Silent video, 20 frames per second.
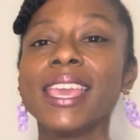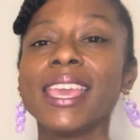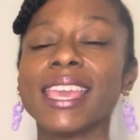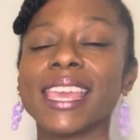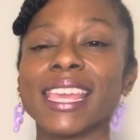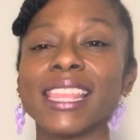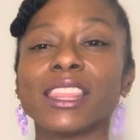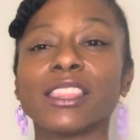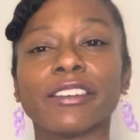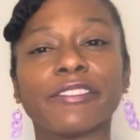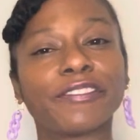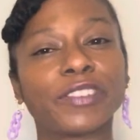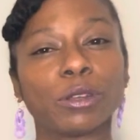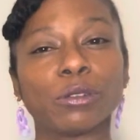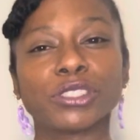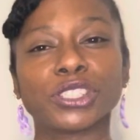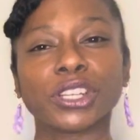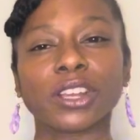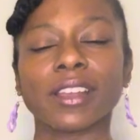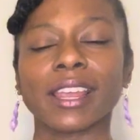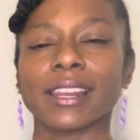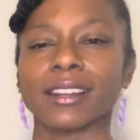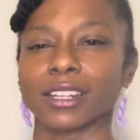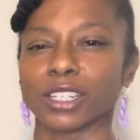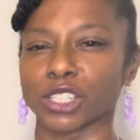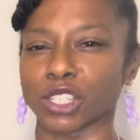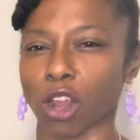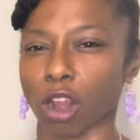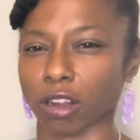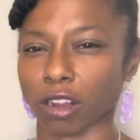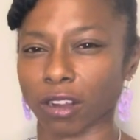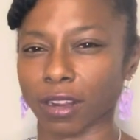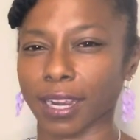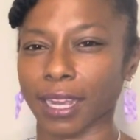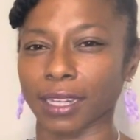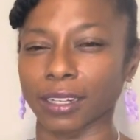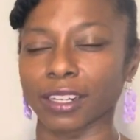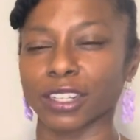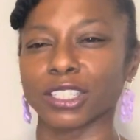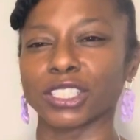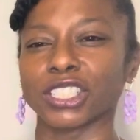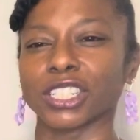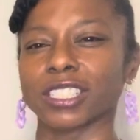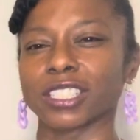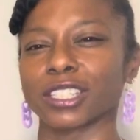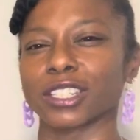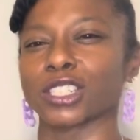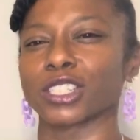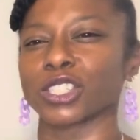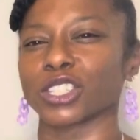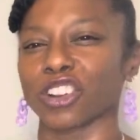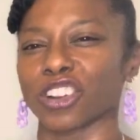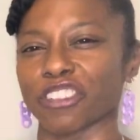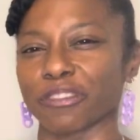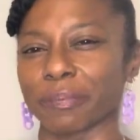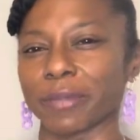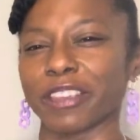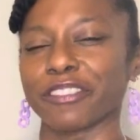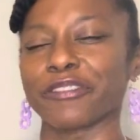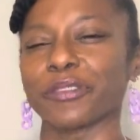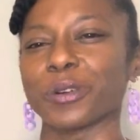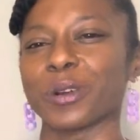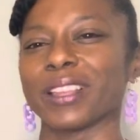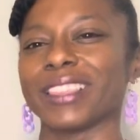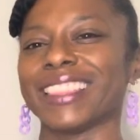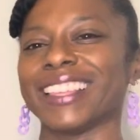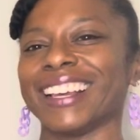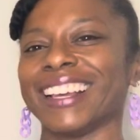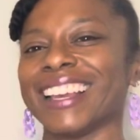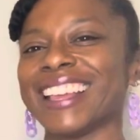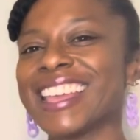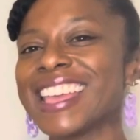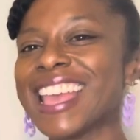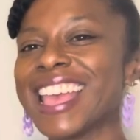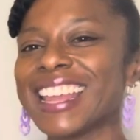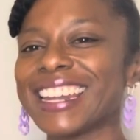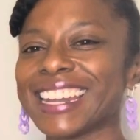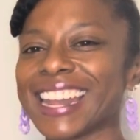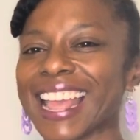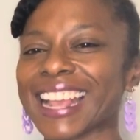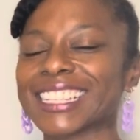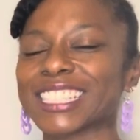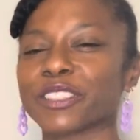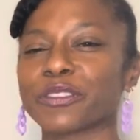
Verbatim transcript: in the future in a darker color just to serve me for the next